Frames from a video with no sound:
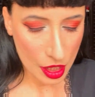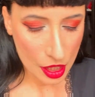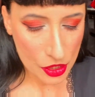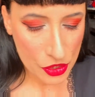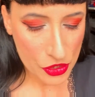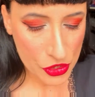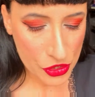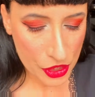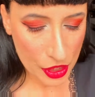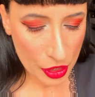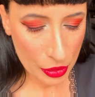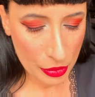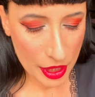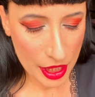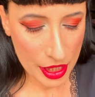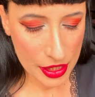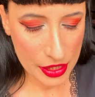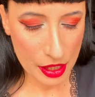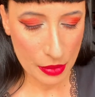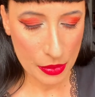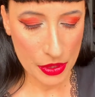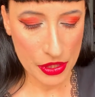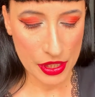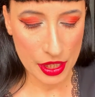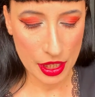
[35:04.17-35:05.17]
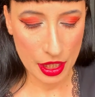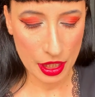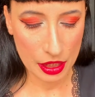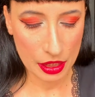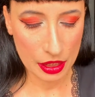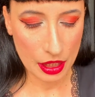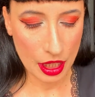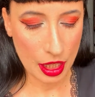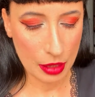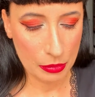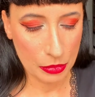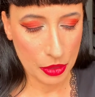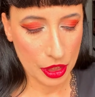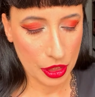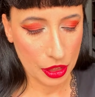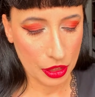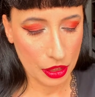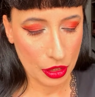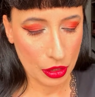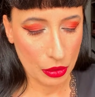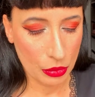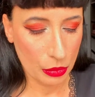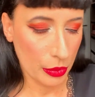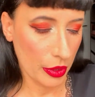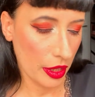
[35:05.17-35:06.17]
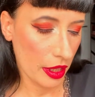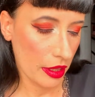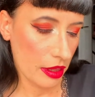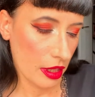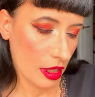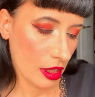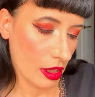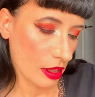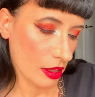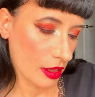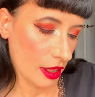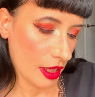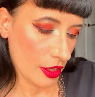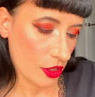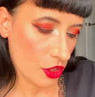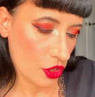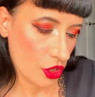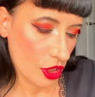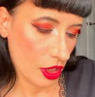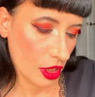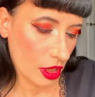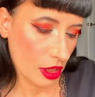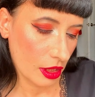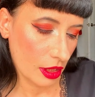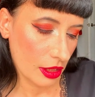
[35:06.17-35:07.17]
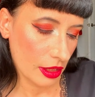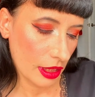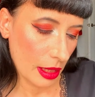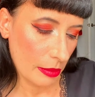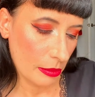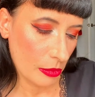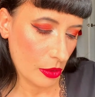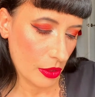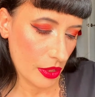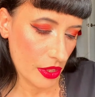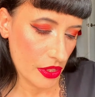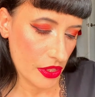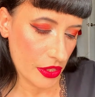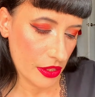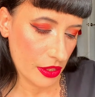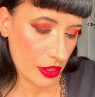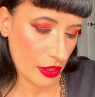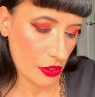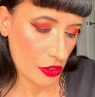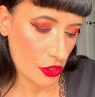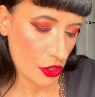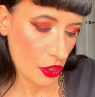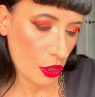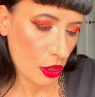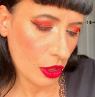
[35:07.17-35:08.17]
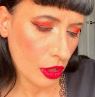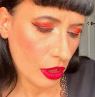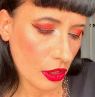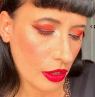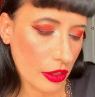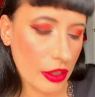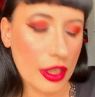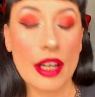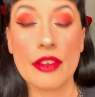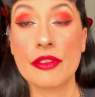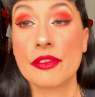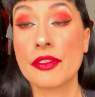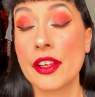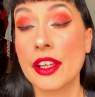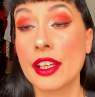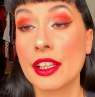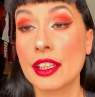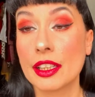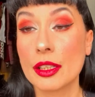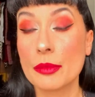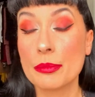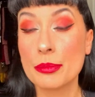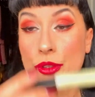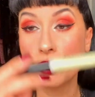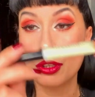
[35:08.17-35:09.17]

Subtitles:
So as I was saying, I'm gonna go with the collection Glam Crystals holographic lip